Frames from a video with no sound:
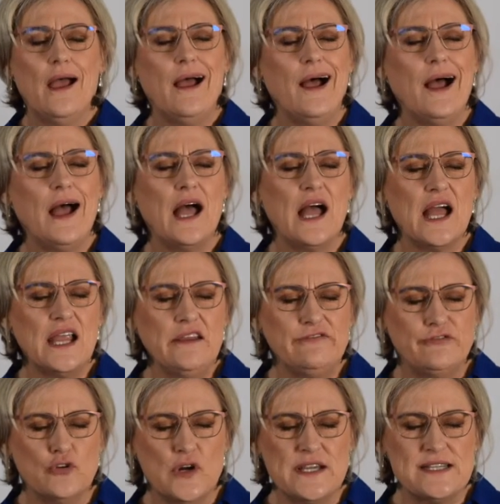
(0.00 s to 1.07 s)
A high
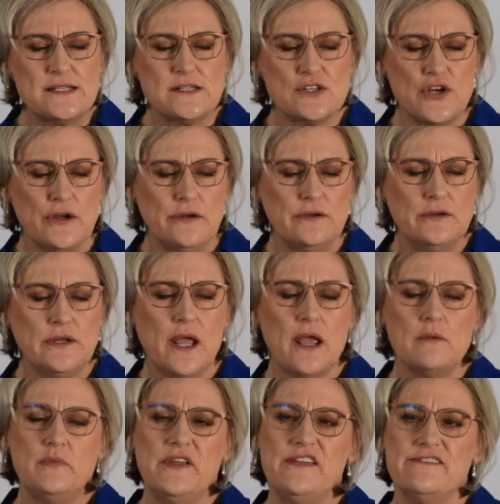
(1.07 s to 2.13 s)
voice tone
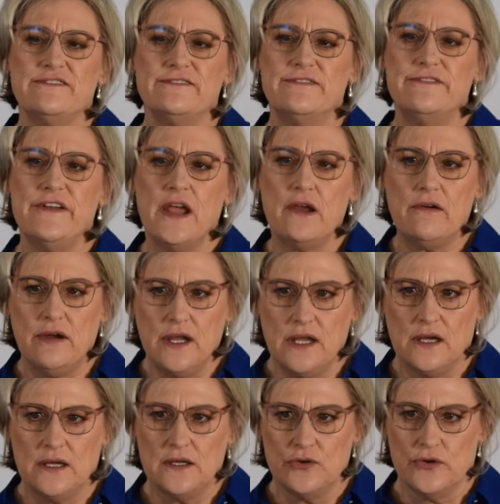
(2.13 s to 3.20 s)
can be very
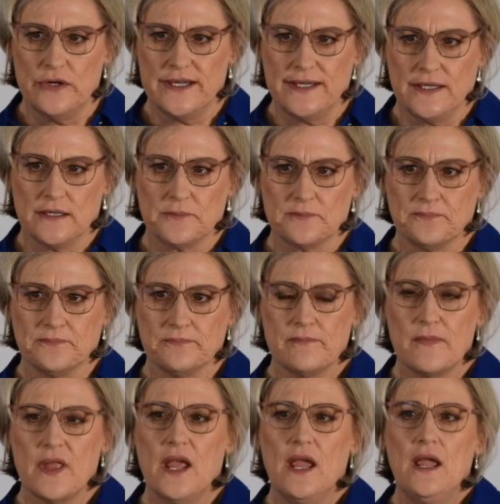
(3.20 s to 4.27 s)
annoying.
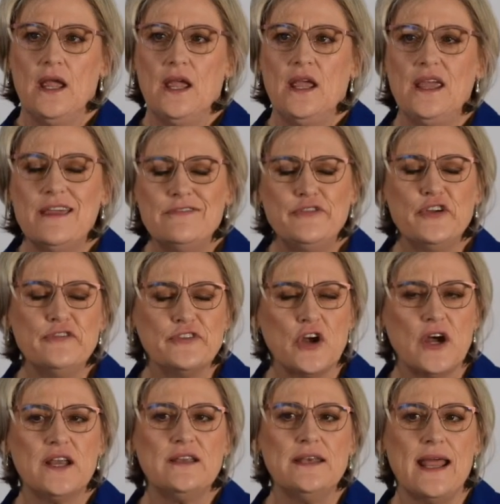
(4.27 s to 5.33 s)
If you've
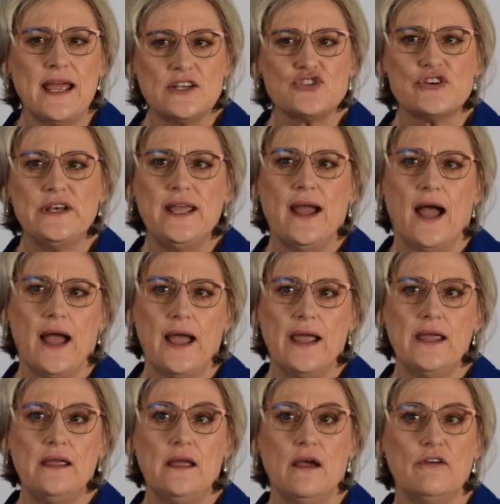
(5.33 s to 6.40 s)
got a naturally
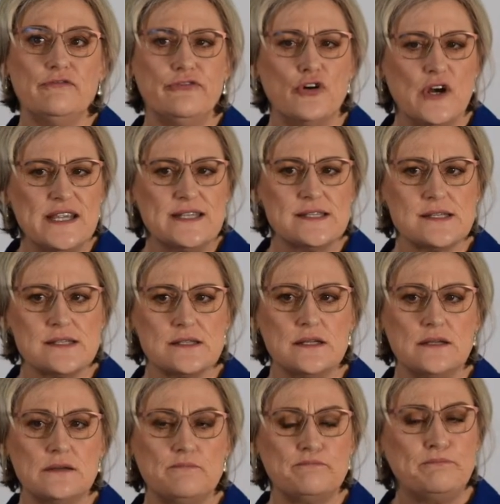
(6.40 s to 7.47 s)
high voice
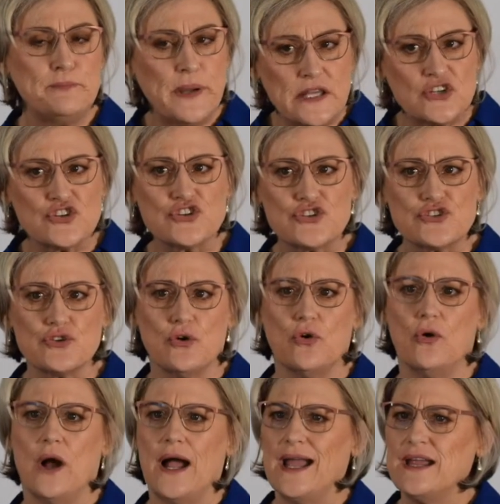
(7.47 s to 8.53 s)
pitch
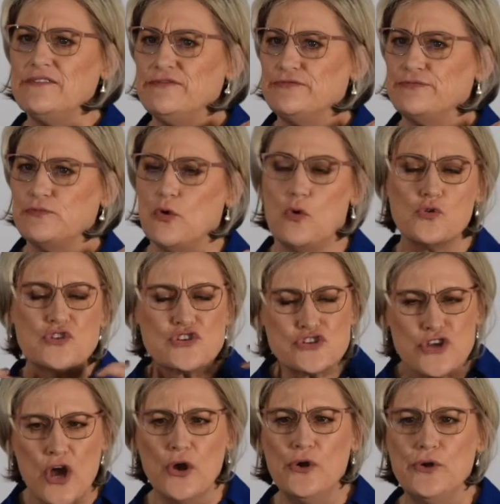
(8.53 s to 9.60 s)
or
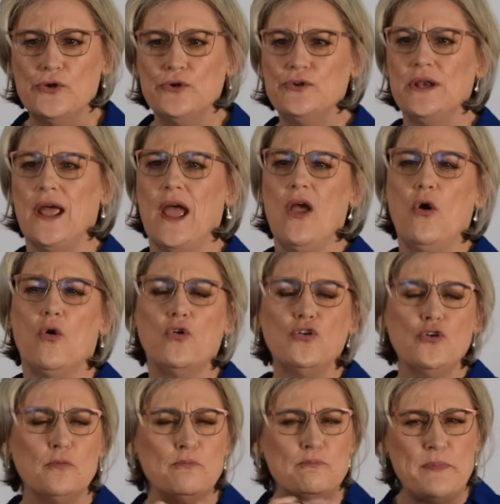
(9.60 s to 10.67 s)
tone or
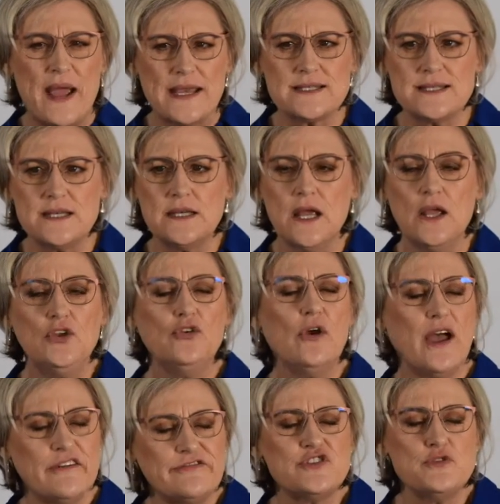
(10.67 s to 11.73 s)
your pattern, you
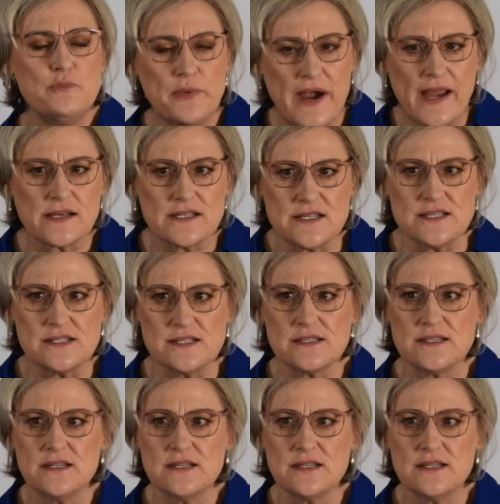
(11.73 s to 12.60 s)
have to practice.